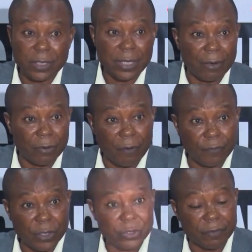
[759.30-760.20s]
as
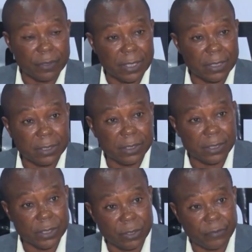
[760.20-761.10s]
governors of the 36
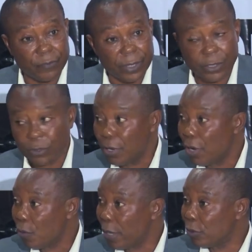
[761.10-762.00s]
states of the Federation.
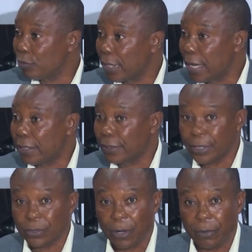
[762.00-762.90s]
What did we get in
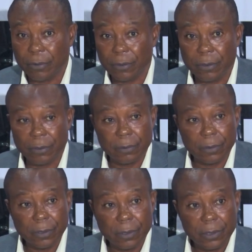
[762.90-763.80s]
return?
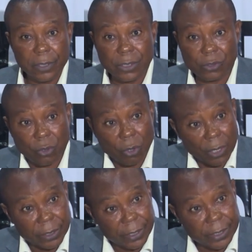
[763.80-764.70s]
They stole all
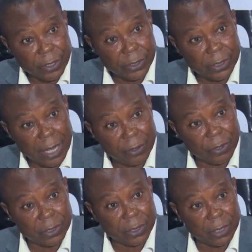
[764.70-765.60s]
the resources
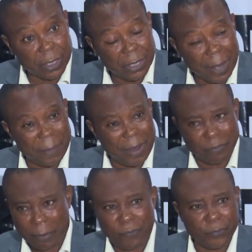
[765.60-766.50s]
across the states, apart
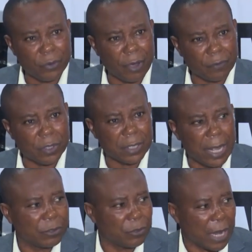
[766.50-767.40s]
from a few governors
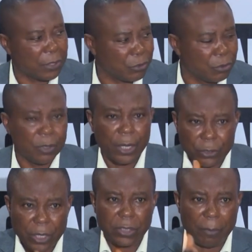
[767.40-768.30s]
like Donald Duke.
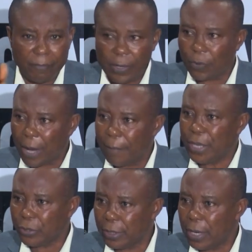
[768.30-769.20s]
Just some of them, you can
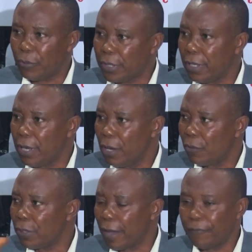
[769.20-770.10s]
mention them
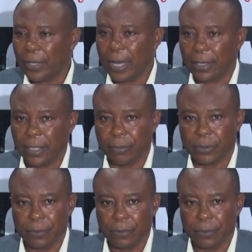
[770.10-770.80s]
with our fingertips.